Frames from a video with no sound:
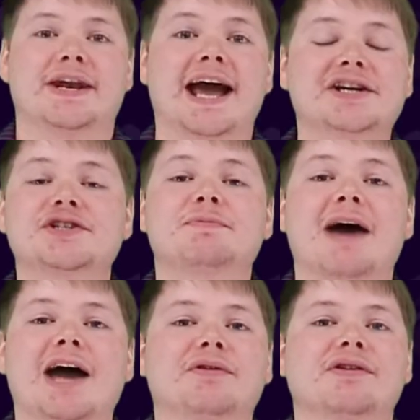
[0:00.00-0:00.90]
next
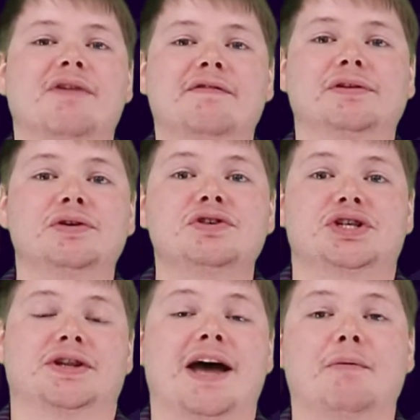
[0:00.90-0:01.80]
battery
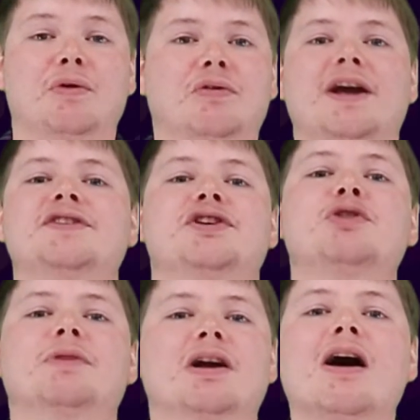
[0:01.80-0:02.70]
revolution that will grace
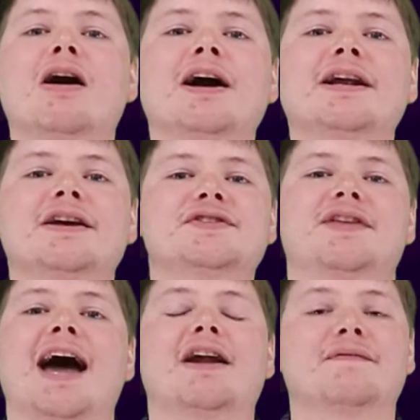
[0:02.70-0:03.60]
humankind is
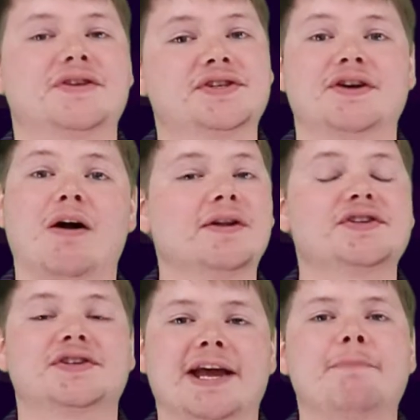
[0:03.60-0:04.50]
that of the
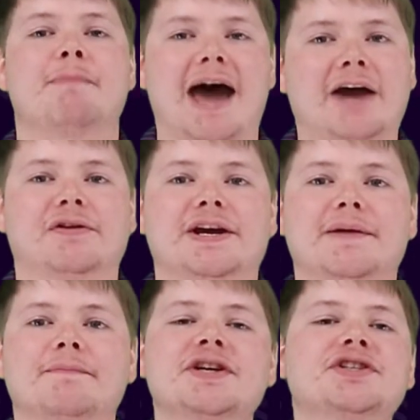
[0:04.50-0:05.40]
solid-state battery.
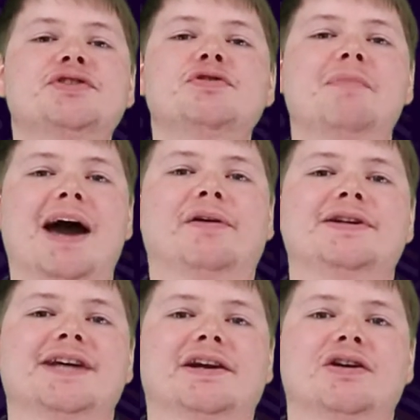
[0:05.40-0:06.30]
This new
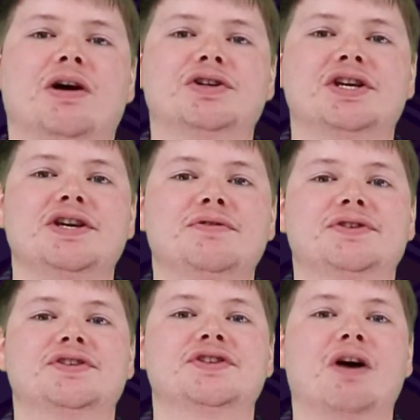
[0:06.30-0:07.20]
battery technology
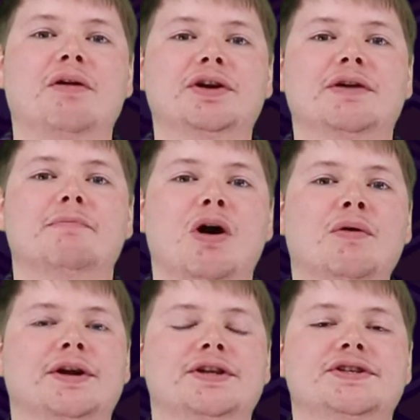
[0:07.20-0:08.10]
uses solid
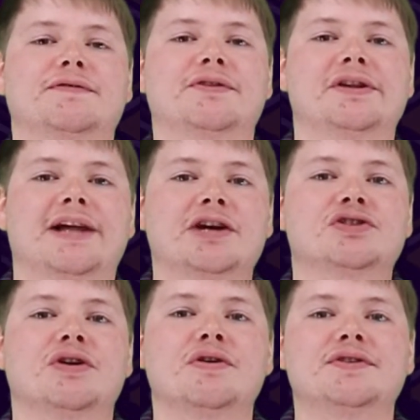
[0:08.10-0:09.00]
components for the
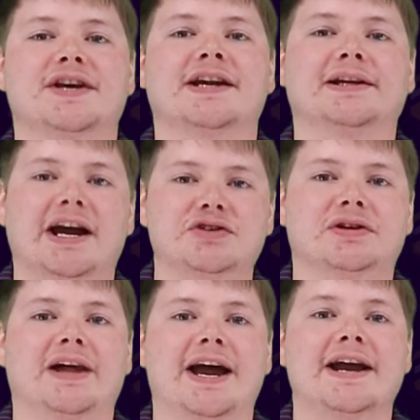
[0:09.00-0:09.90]
electrodes and
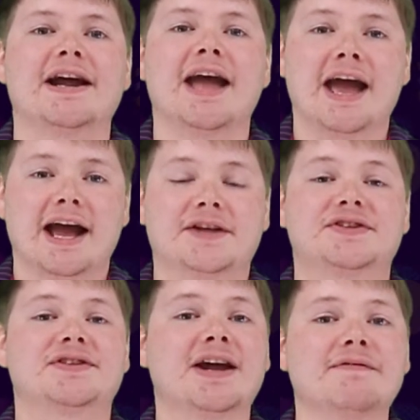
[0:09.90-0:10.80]
electrolyte
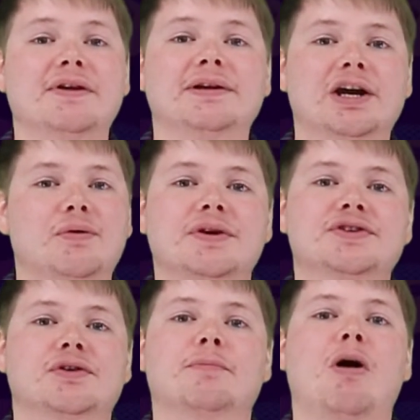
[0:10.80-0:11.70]
instead of the
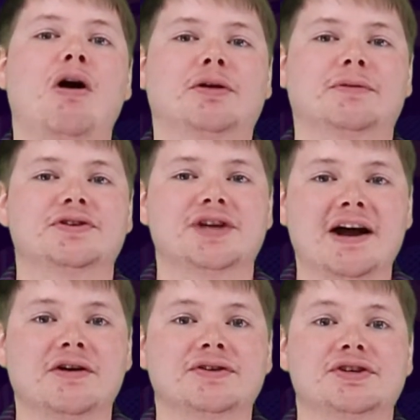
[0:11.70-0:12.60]
liquids or polymer
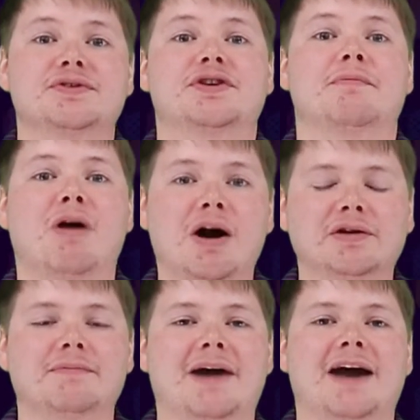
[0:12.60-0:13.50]
gels used in
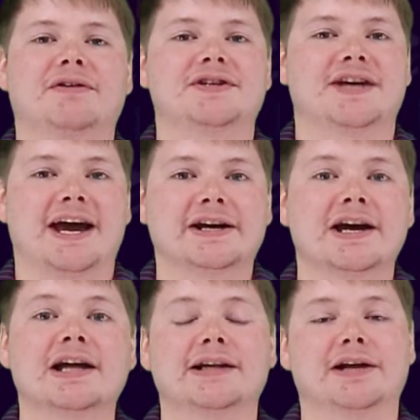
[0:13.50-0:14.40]
modern battery tech
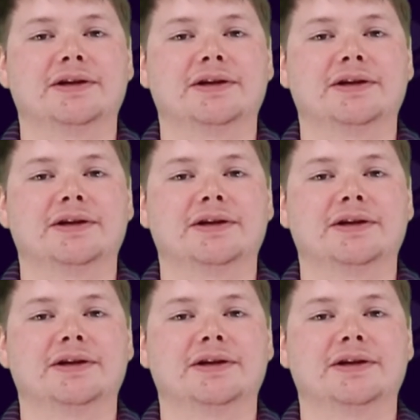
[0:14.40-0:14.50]
like